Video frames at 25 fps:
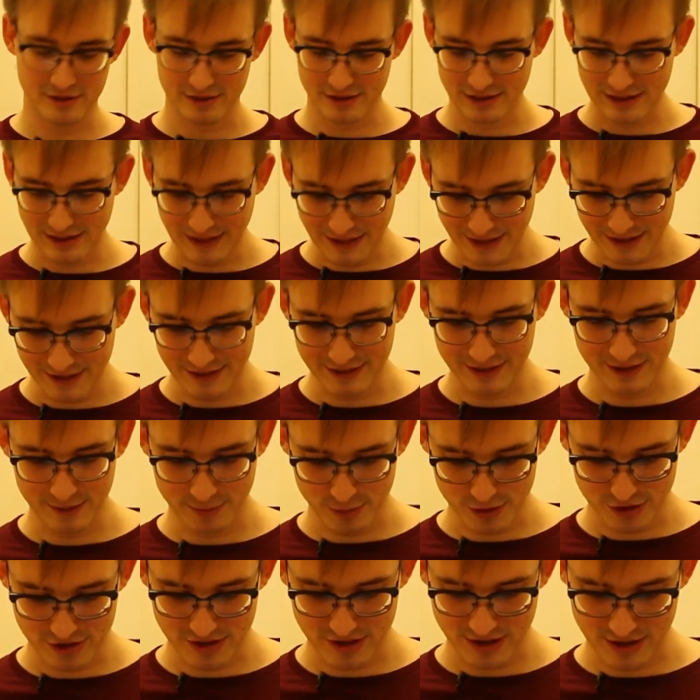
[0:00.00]
clearly the
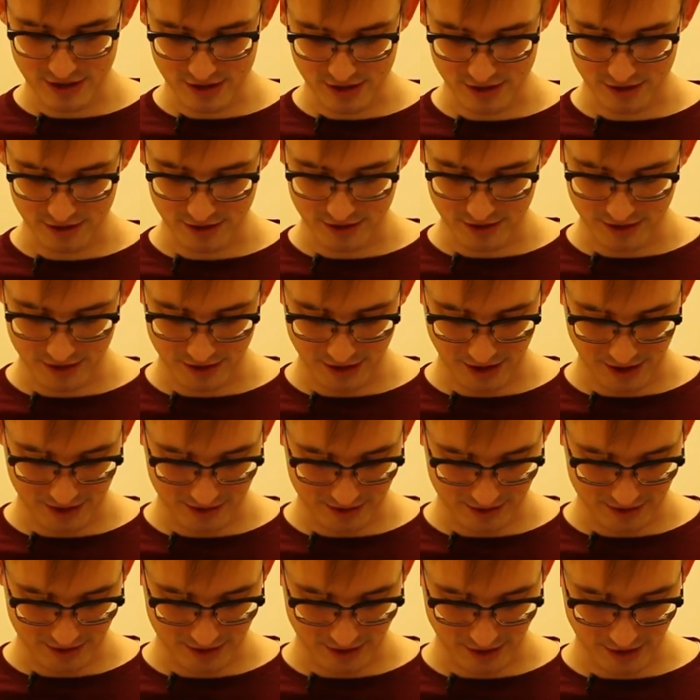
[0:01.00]
position
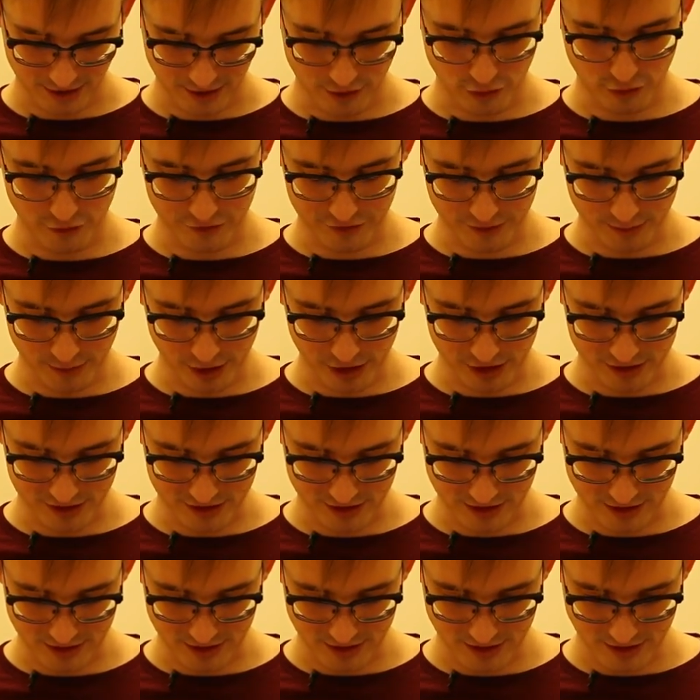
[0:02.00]
that of the
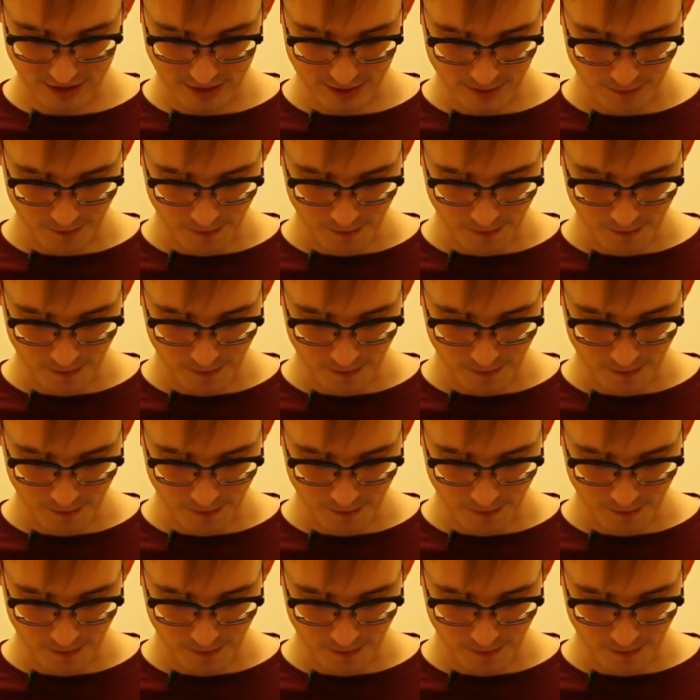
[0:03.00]
Marxists.